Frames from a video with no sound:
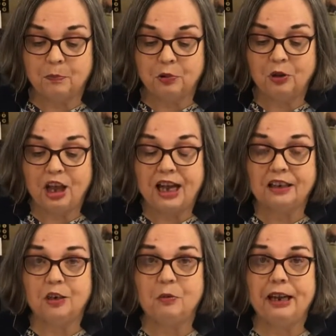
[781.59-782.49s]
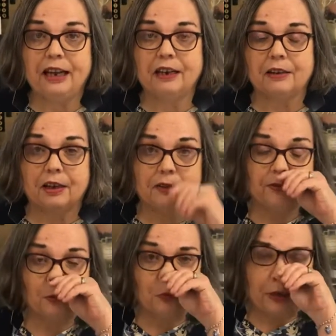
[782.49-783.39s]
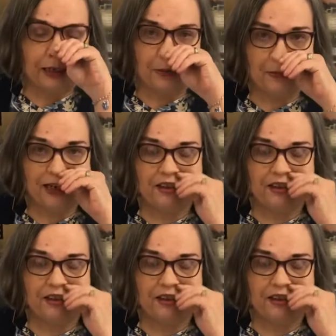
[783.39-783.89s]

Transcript: block away from where they made